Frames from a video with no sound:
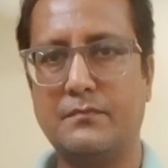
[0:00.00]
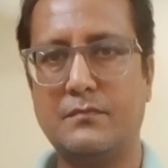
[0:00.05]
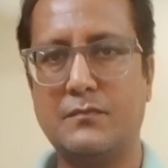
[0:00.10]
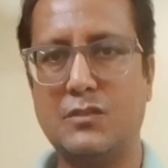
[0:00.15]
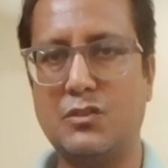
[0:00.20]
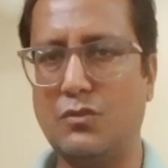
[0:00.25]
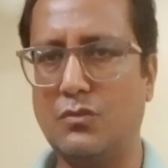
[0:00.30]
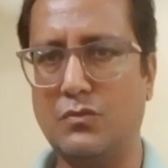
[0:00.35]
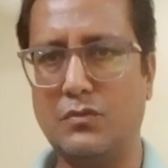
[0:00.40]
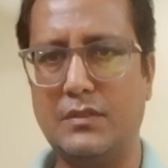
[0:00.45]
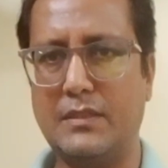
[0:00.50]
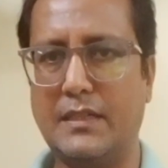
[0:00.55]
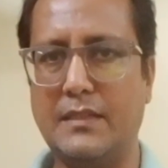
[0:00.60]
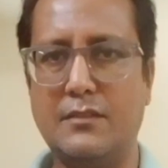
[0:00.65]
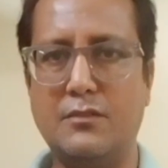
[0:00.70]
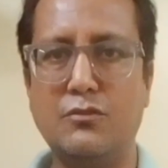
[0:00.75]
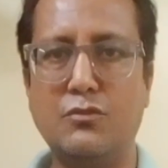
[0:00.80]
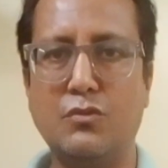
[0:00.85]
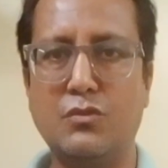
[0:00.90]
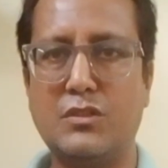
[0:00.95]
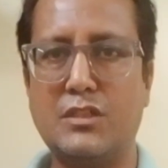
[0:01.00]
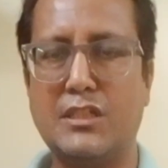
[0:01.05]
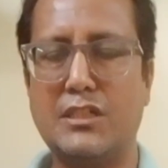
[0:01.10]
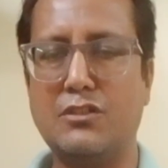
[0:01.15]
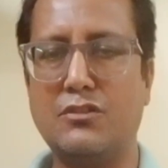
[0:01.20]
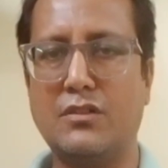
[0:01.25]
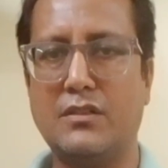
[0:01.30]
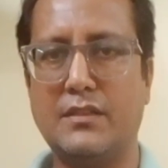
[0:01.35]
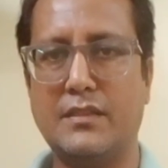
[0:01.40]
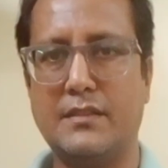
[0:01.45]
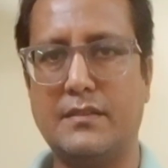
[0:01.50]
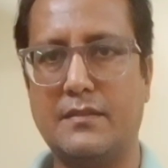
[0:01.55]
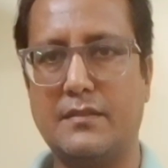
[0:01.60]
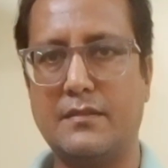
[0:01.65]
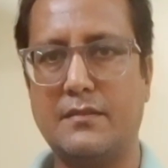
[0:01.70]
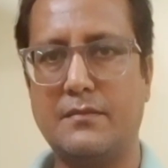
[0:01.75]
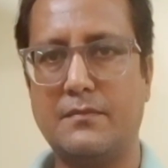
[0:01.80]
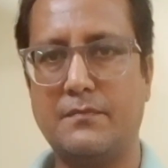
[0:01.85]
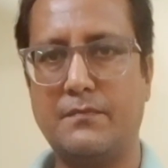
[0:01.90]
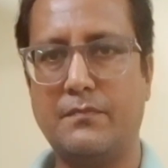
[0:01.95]
So there is no change on this.
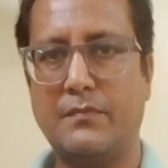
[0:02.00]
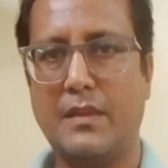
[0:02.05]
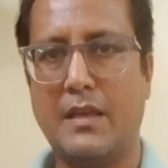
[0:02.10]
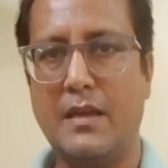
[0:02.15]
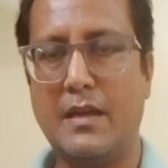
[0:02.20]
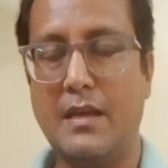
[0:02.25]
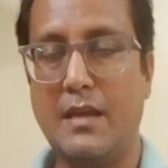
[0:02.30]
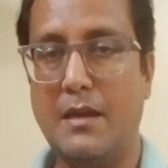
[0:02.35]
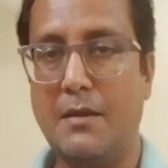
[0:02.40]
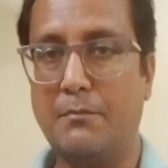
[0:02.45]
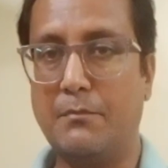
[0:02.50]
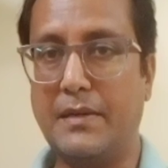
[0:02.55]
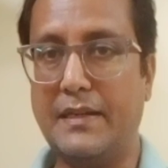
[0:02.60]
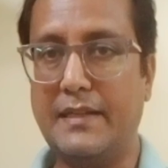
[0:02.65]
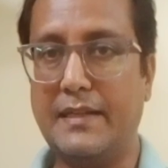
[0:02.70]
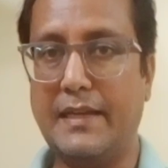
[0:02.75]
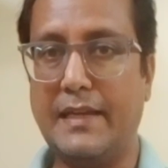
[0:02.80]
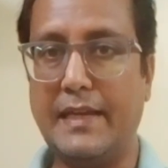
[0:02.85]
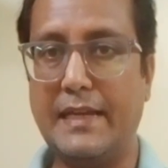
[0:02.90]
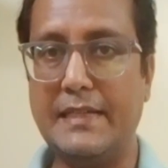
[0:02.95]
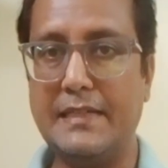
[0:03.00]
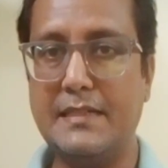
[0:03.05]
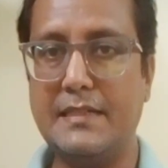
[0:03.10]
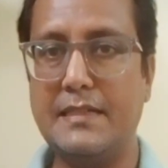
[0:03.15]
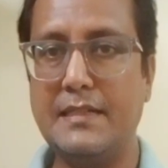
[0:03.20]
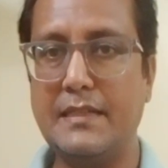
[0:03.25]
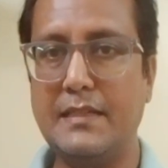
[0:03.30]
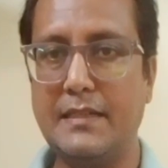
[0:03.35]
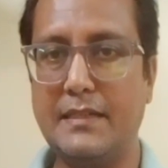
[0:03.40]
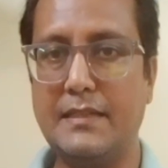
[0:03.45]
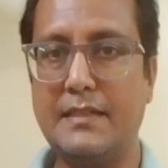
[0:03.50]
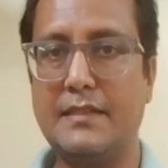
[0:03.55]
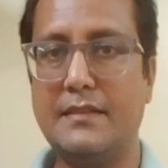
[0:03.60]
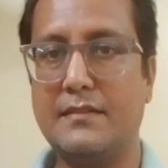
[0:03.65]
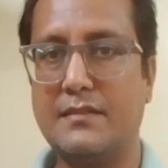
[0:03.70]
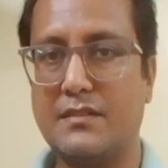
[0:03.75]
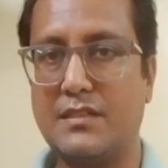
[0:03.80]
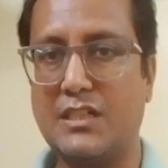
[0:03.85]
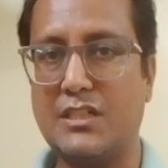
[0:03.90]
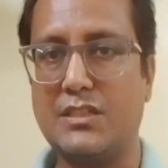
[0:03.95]
But 80E,
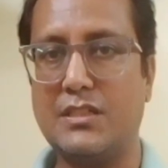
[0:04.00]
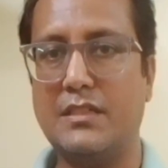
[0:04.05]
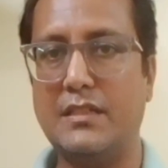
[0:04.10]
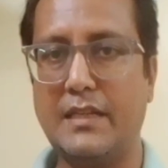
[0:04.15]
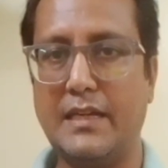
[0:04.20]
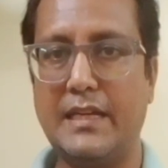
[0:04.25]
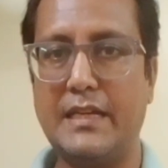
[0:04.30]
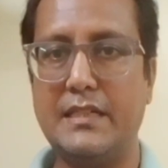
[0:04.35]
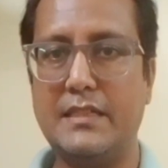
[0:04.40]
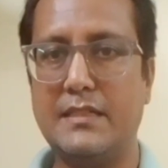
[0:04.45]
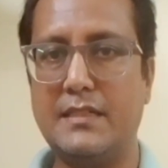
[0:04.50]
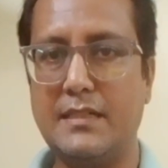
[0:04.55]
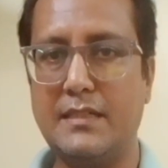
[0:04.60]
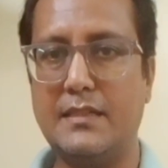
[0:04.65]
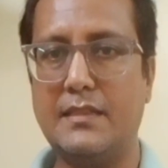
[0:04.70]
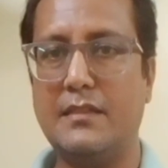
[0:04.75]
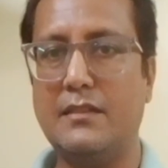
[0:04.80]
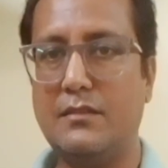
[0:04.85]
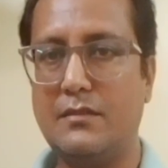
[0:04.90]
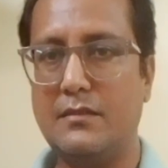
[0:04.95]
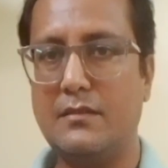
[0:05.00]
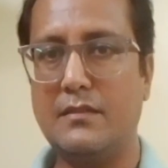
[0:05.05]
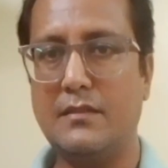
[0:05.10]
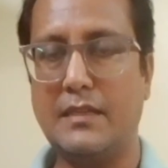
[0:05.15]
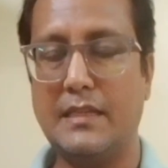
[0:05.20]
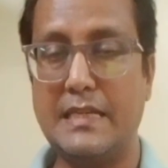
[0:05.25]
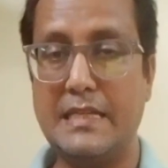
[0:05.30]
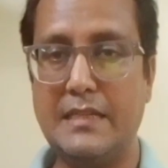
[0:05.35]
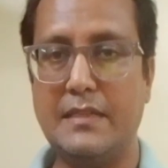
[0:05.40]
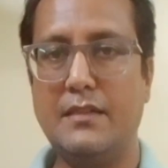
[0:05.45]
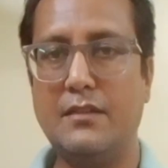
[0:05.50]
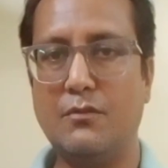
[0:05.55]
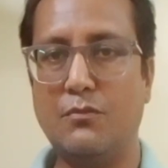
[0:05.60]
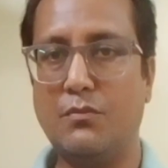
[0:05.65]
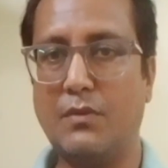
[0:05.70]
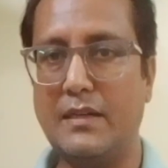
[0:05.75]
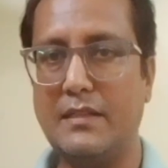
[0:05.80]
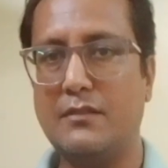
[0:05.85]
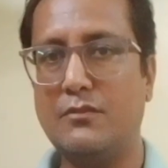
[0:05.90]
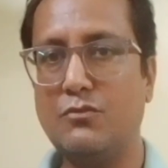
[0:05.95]
section 80 is E,
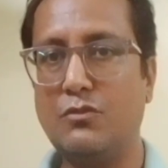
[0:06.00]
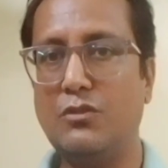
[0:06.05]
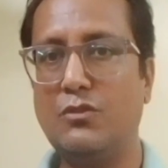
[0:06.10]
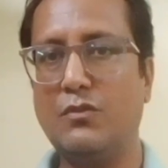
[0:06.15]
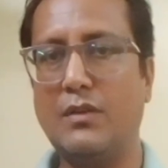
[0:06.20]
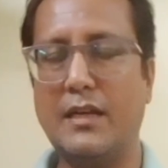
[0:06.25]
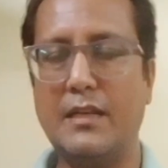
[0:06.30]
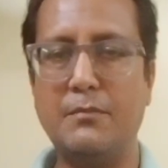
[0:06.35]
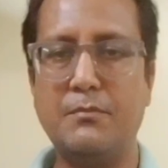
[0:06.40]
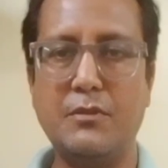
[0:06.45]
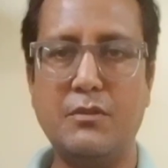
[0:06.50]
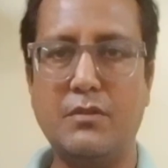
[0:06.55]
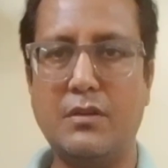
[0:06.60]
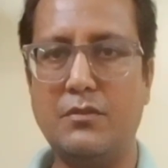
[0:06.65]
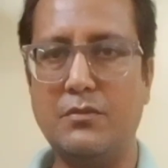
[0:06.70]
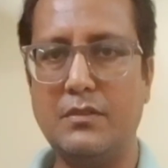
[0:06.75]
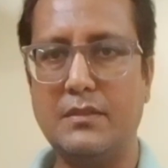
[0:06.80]
what is going to help you out?